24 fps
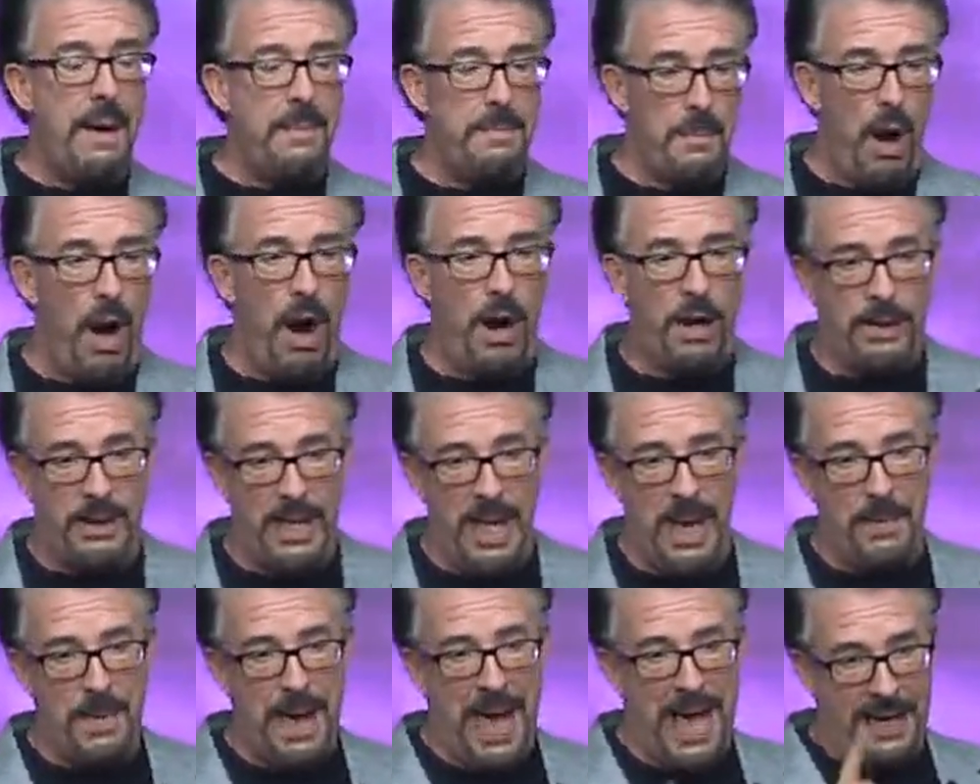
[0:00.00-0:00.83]
and
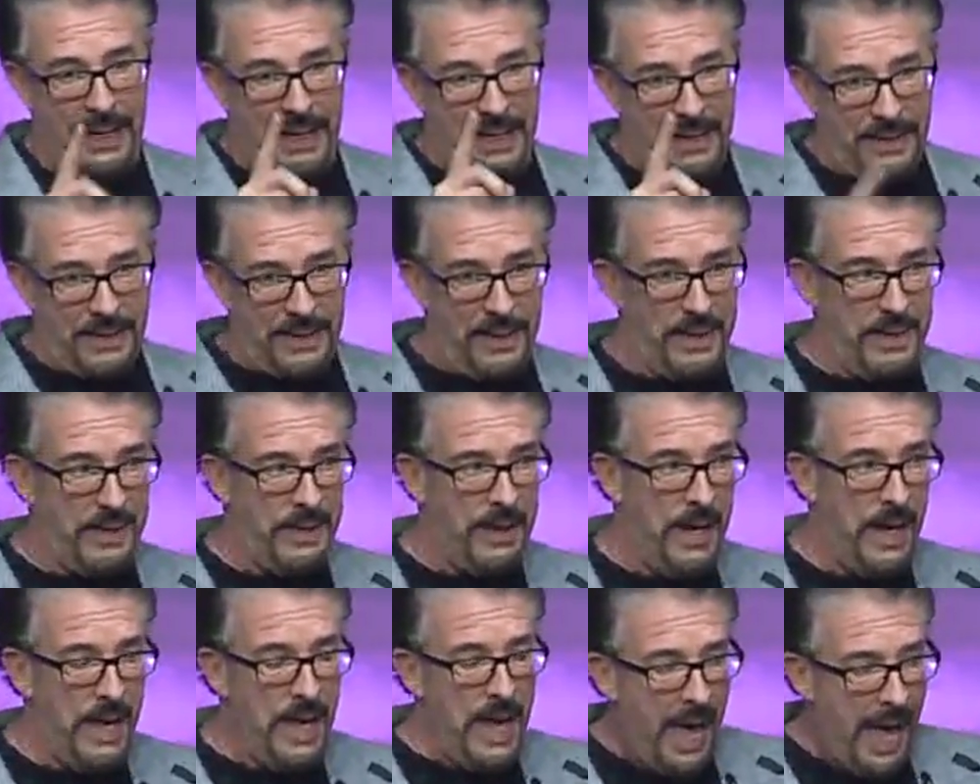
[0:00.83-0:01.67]
mocked them, and
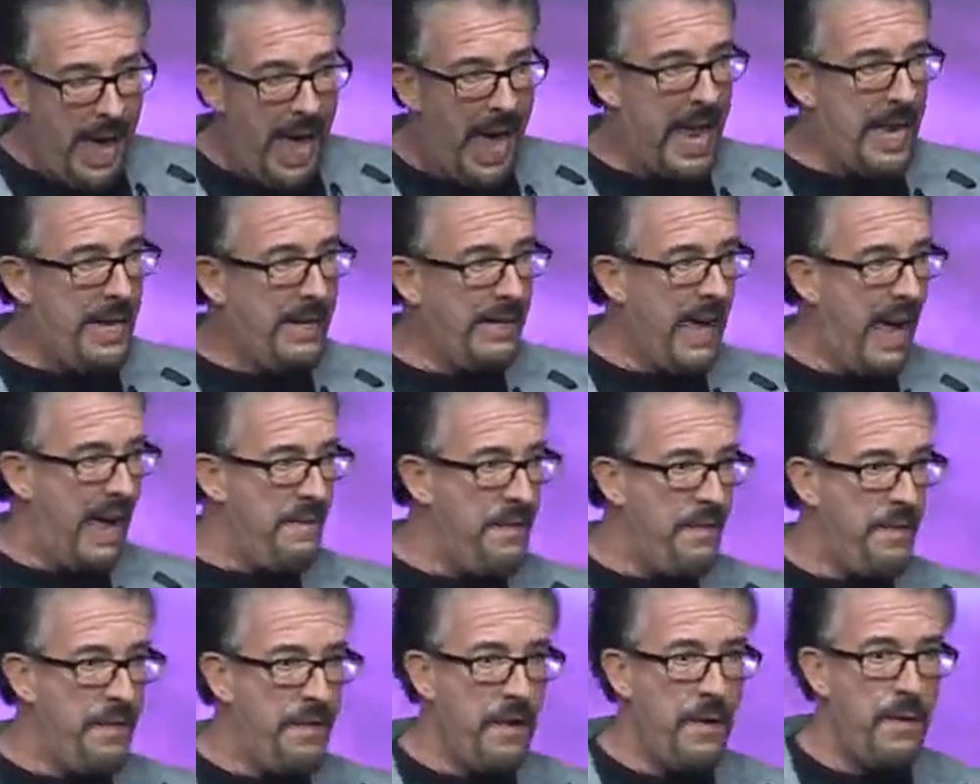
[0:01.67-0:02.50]
listen, and
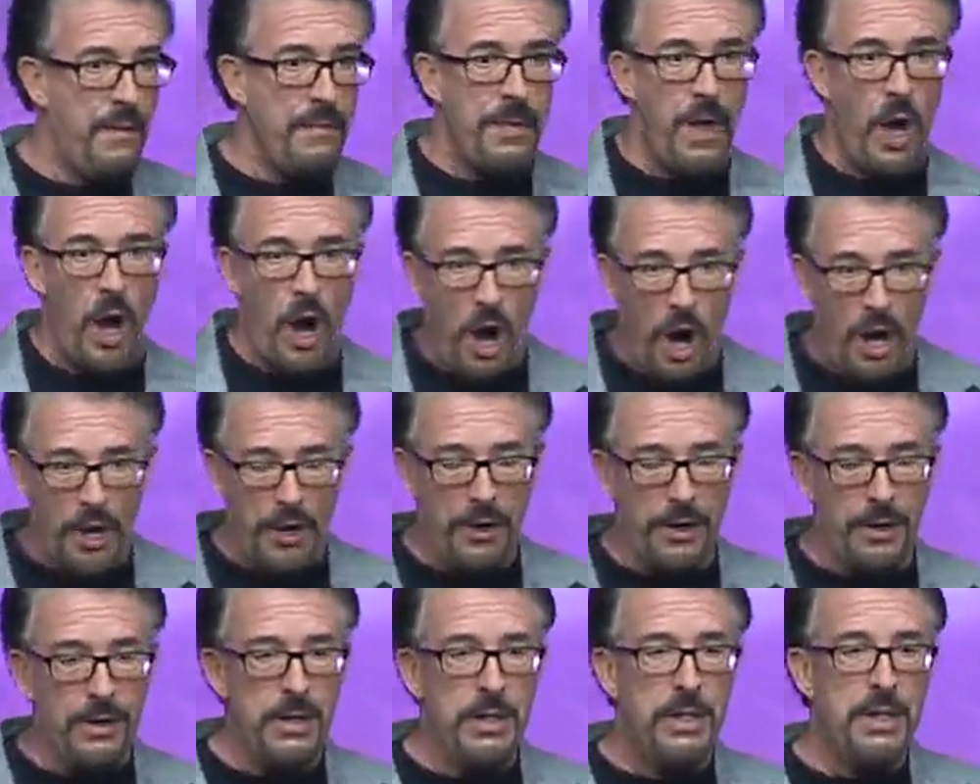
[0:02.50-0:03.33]
gave
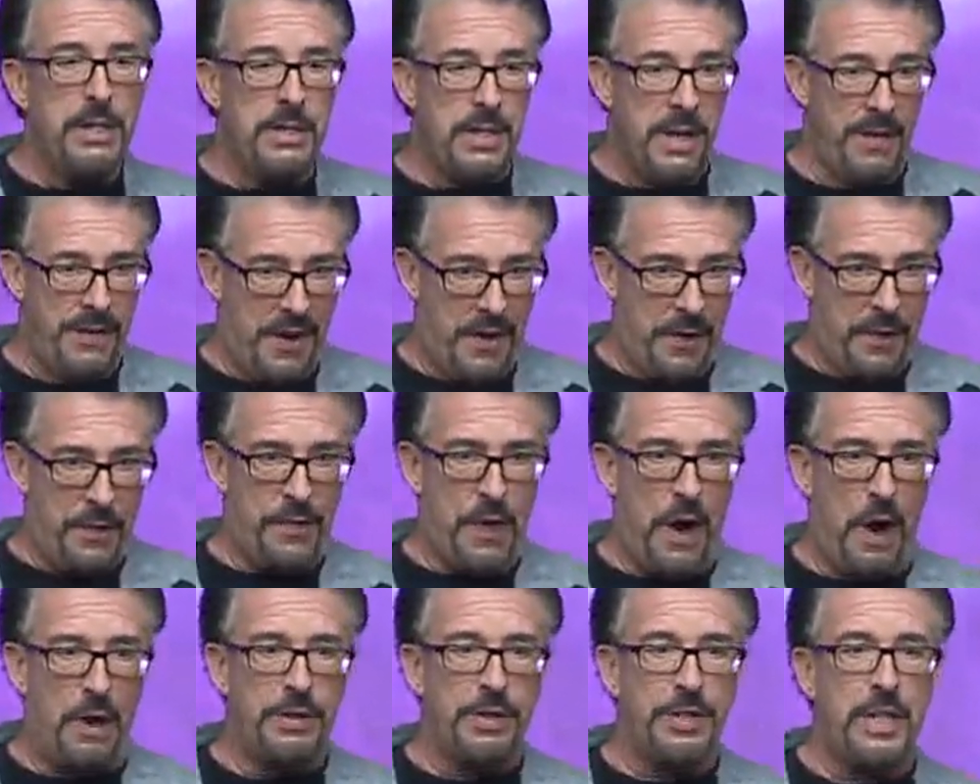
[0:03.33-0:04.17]
honor to their
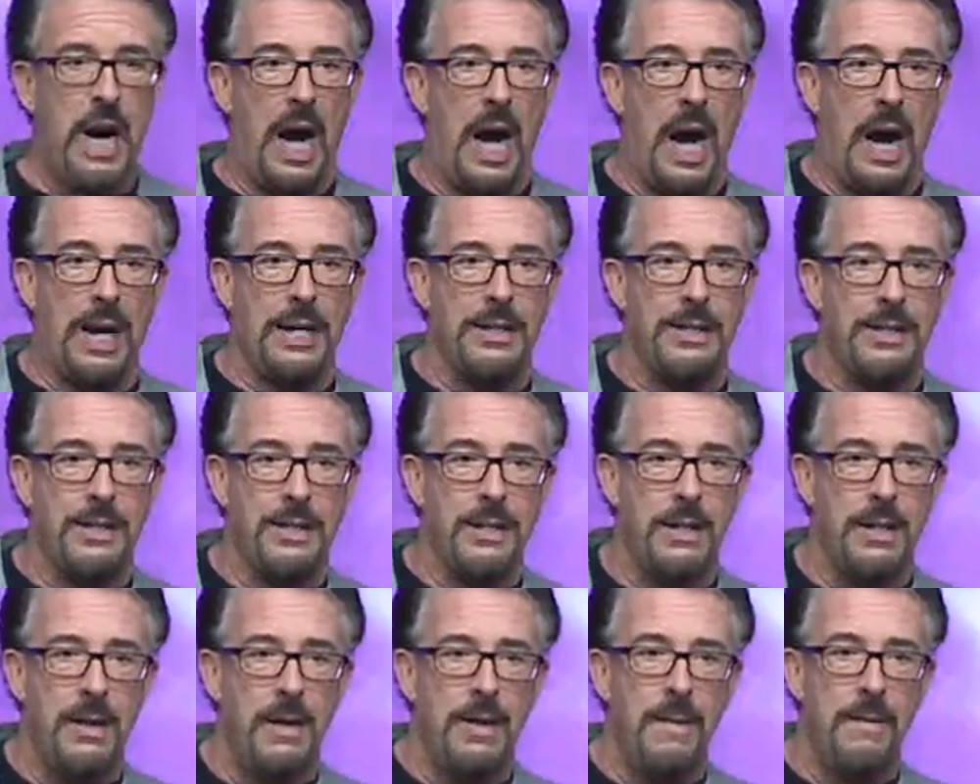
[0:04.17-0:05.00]
false
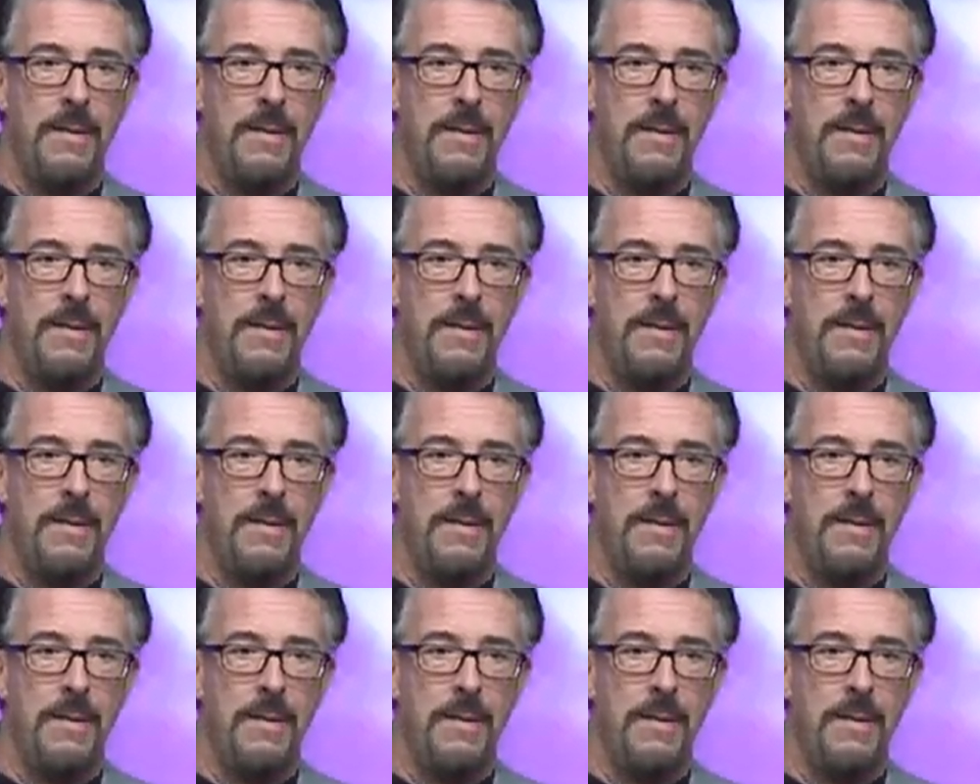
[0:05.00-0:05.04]
gods